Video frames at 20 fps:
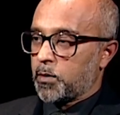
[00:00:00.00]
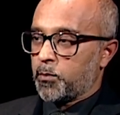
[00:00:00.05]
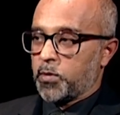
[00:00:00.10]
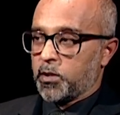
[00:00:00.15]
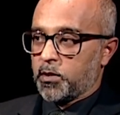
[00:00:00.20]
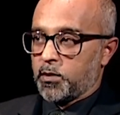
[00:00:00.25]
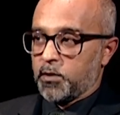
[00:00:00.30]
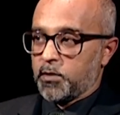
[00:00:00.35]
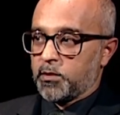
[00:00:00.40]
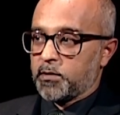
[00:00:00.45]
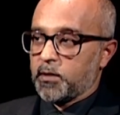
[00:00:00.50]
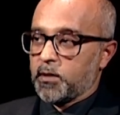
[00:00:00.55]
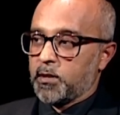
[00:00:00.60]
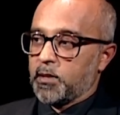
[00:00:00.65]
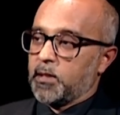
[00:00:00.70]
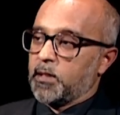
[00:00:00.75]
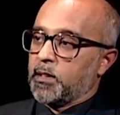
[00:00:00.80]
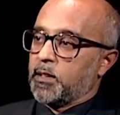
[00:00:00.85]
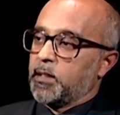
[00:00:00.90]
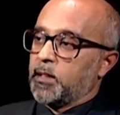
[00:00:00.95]
Because
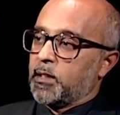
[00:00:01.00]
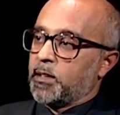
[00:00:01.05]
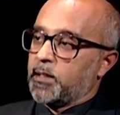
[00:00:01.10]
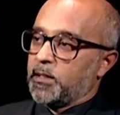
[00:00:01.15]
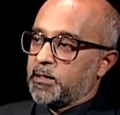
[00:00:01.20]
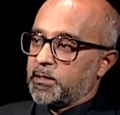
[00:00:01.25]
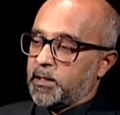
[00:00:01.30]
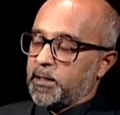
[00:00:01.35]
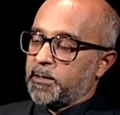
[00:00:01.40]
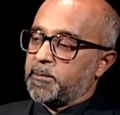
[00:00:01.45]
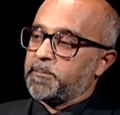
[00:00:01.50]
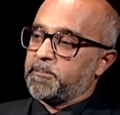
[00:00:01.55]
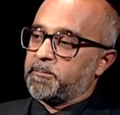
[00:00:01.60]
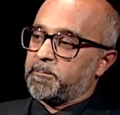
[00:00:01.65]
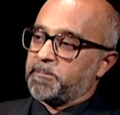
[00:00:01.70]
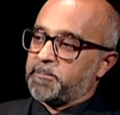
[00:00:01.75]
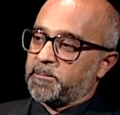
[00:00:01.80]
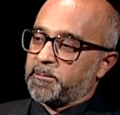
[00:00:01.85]
thank you, yeah. thank you,